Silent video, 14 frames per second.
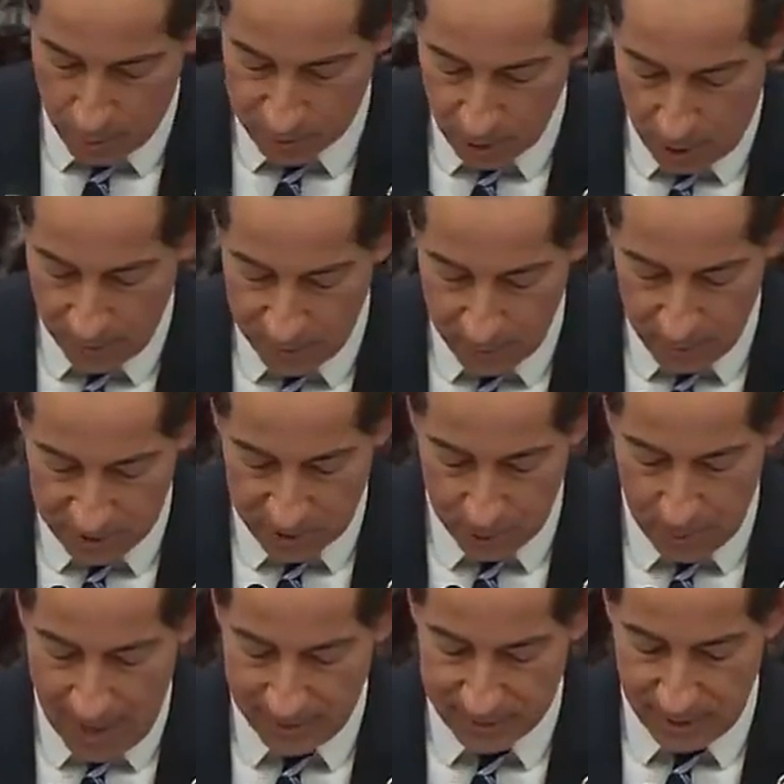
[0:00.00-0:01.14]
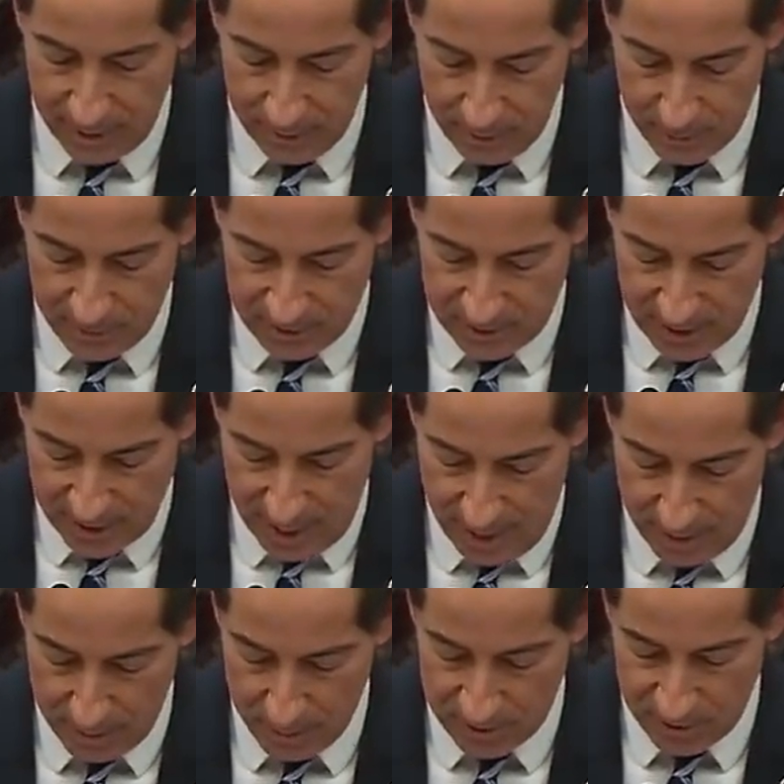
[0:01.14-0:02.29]
resolved that Mr. Raskin, Ms.
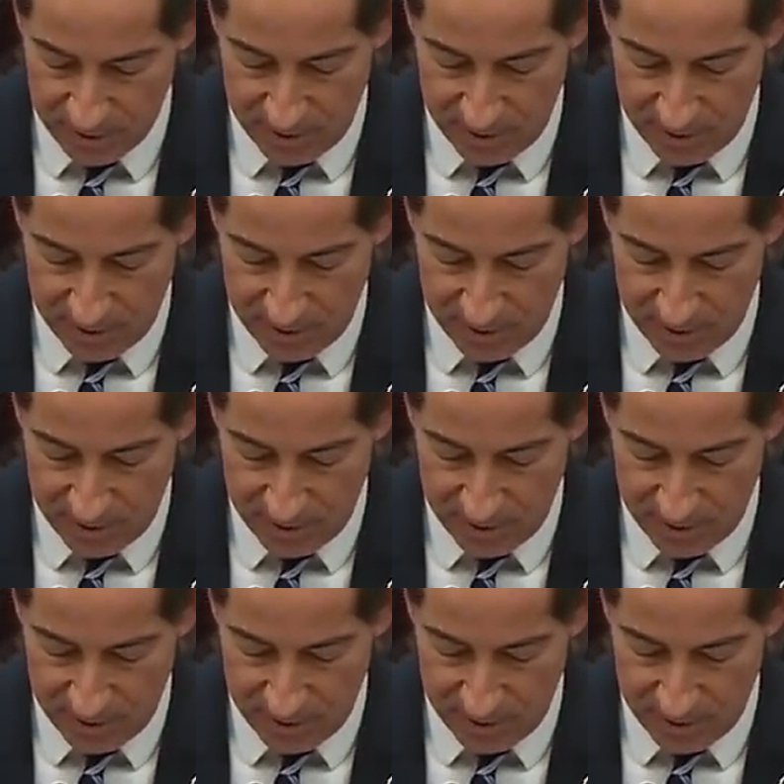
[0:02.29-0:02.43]
DeGette, Mr.